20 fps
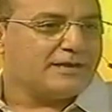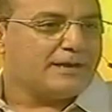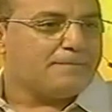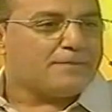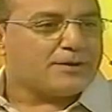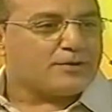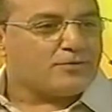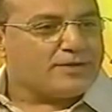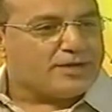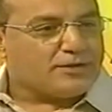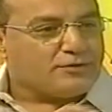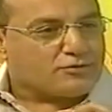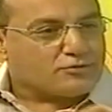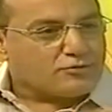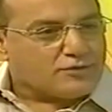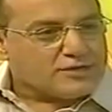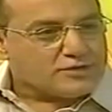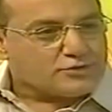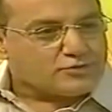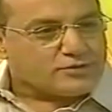So but we are
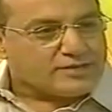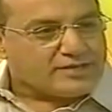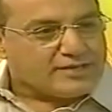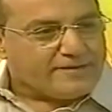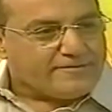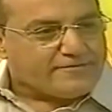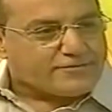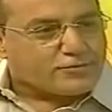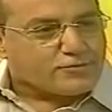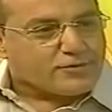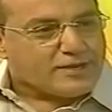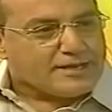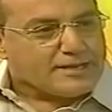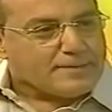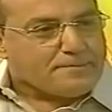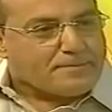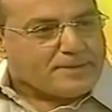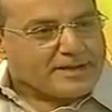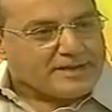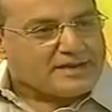not going to give to
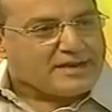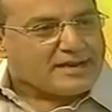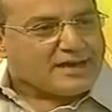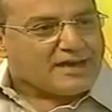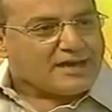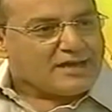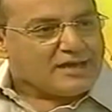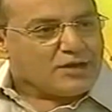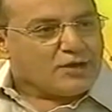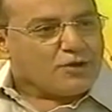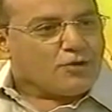any peddler